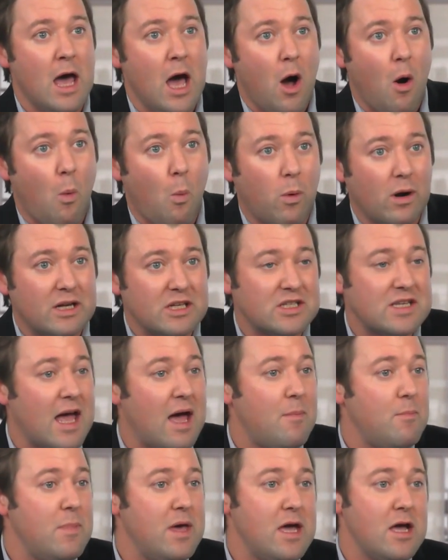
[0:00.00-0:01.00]
what does
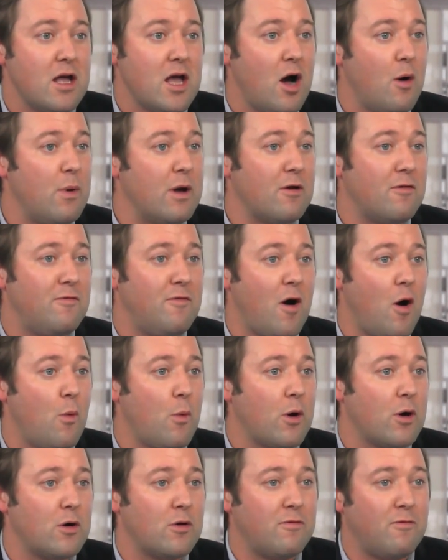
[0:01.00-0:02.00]
that mean going
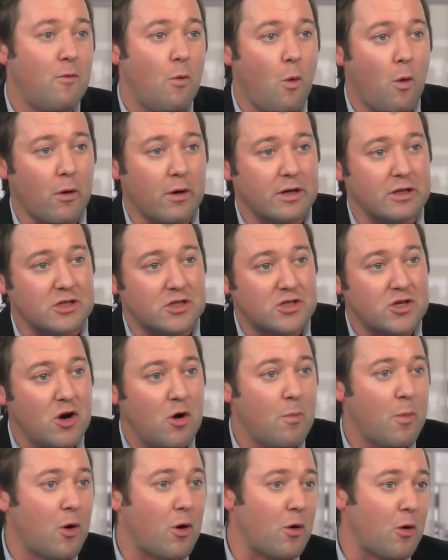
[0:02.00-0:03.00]
forward for
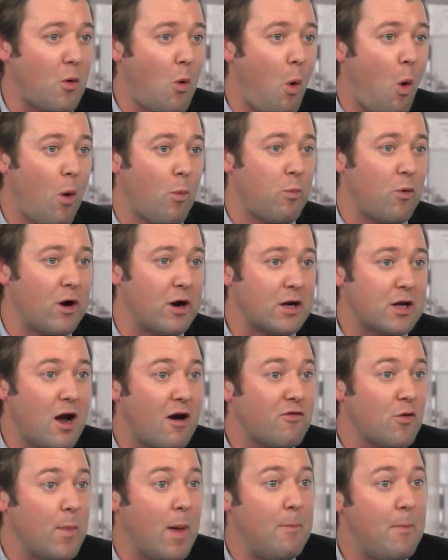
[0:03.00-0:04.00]
consumer, corporate,
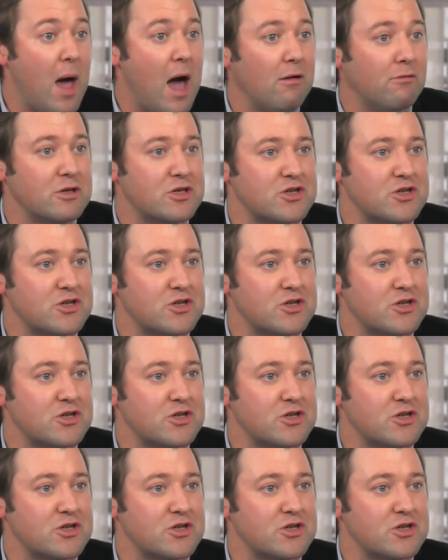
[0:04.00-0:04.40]
government balance